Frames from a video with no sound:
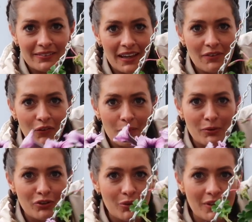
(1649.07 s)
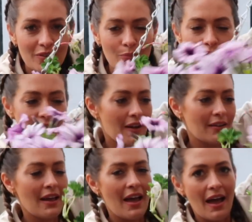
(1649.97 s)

Here. I've got the petunias on one side